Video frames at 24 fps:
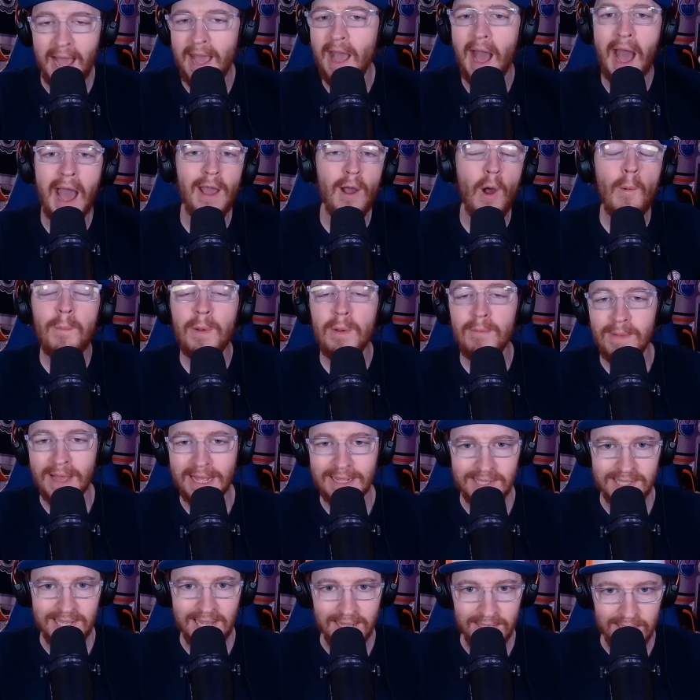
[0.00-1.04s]
hope it made
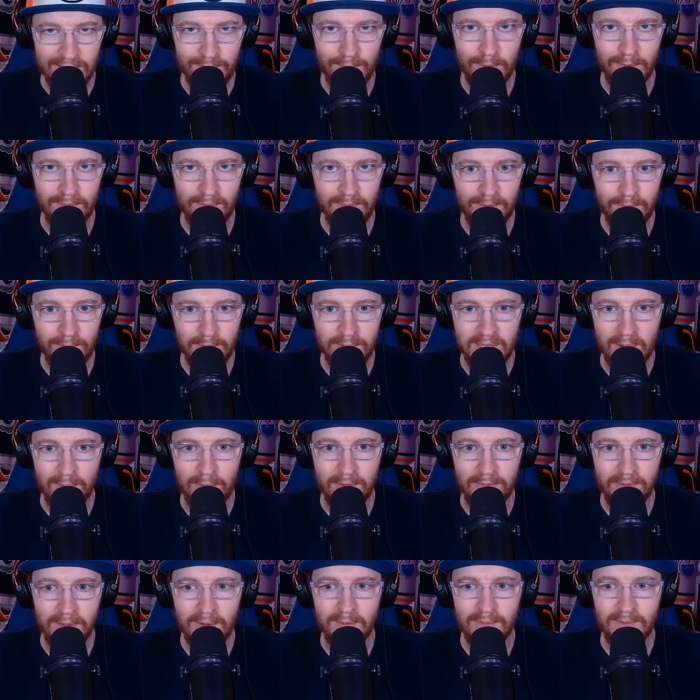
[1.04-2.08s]
sense for some
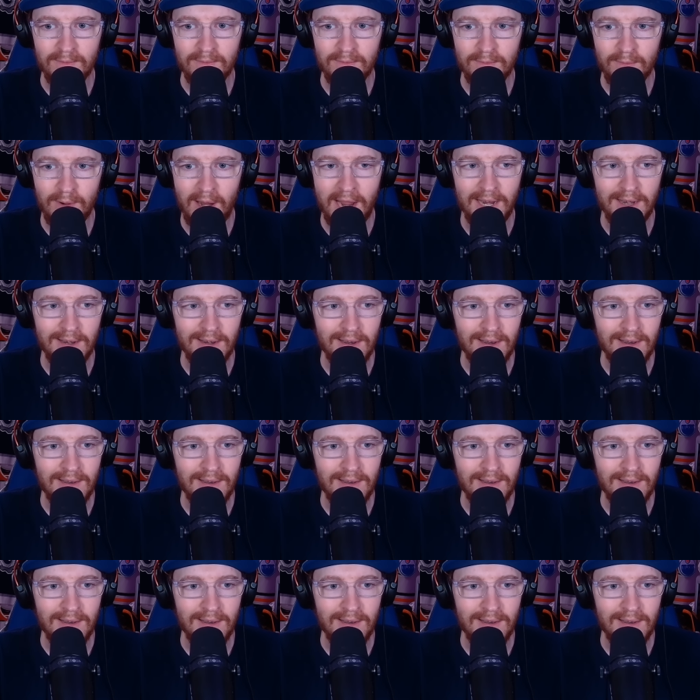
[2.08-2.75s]
of you, right?